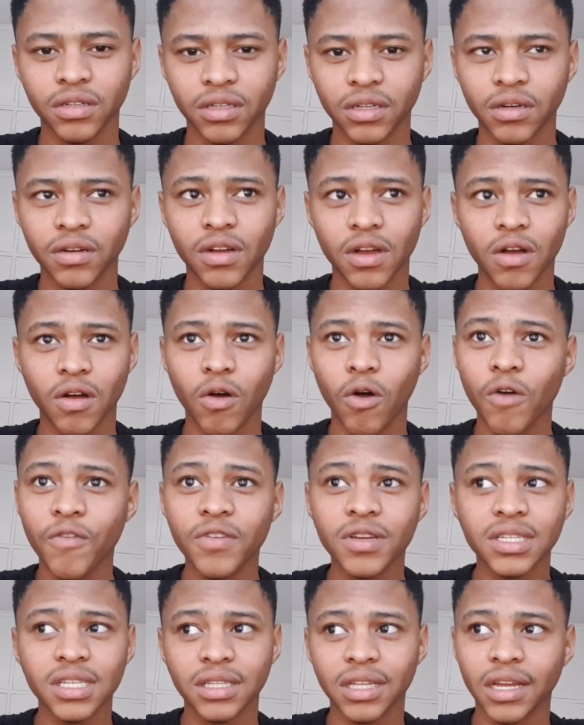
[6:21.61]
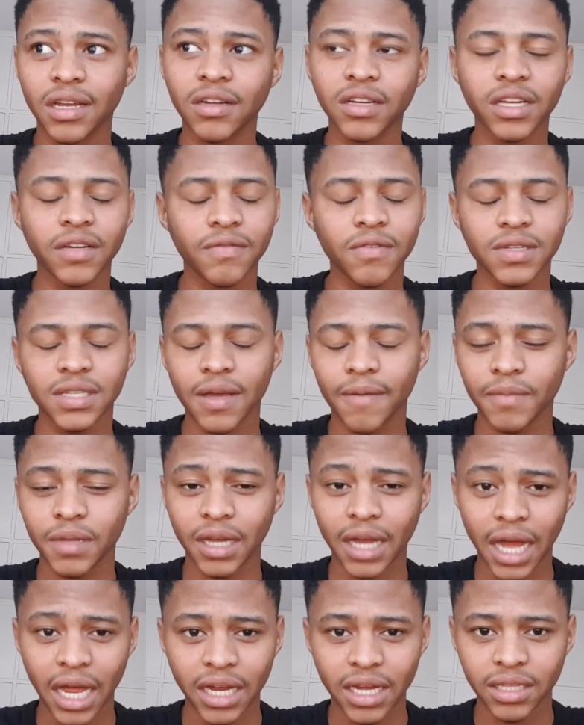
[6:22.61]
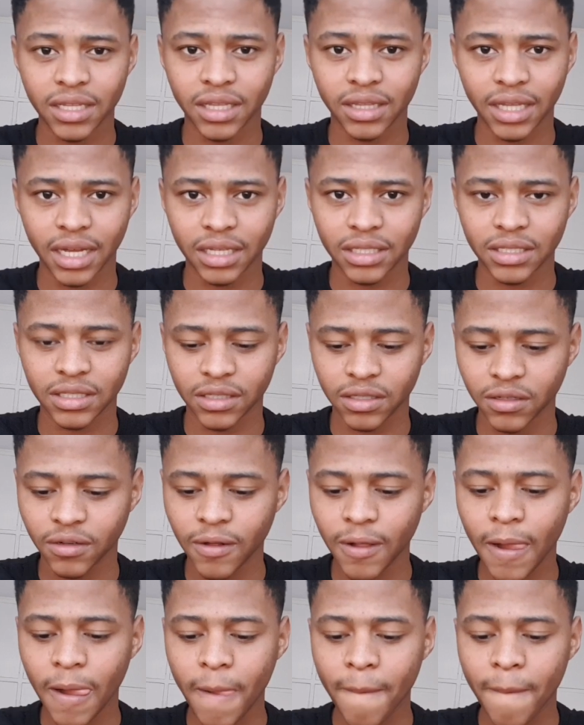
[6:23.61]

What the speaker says: You know, obviously they're looking for something higher than that, you know.